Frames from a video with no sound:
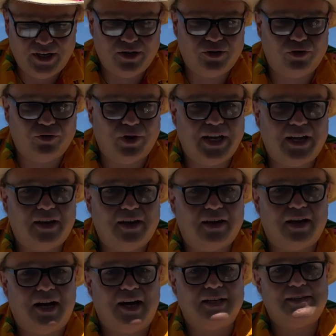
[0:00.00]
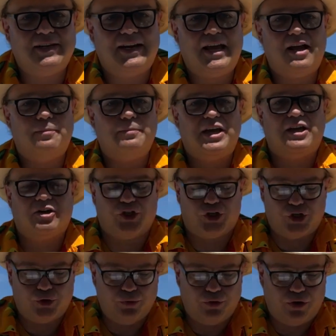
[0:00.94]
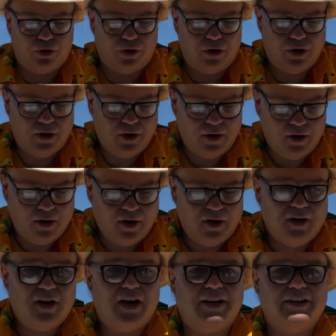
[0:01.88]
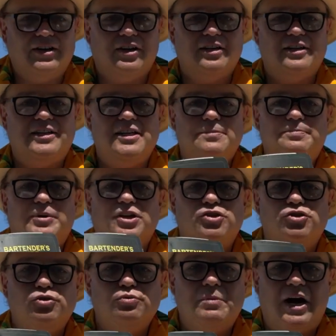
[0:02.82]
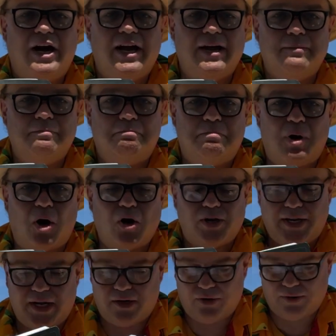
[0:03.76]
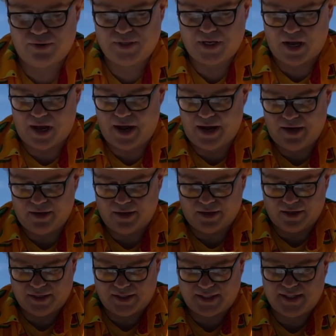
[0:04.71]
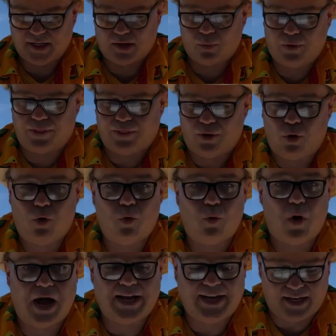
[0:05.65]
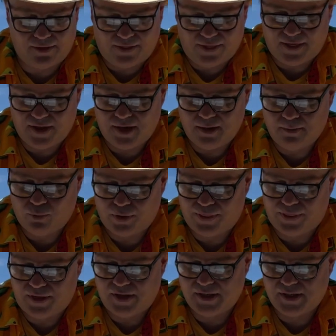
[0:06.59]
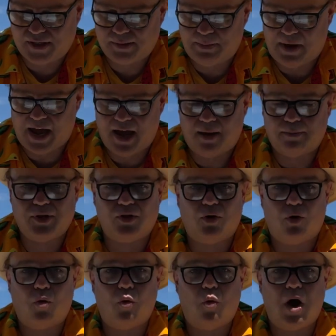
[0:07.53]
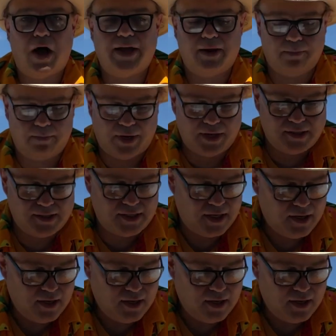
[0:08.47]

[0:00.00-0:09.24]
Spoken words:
a drink. Today I'm making a shooter. I dug deep into my bartender's guide. I'm going to stick with the Hawaiian theme with the Spam and the Hawaiian buns.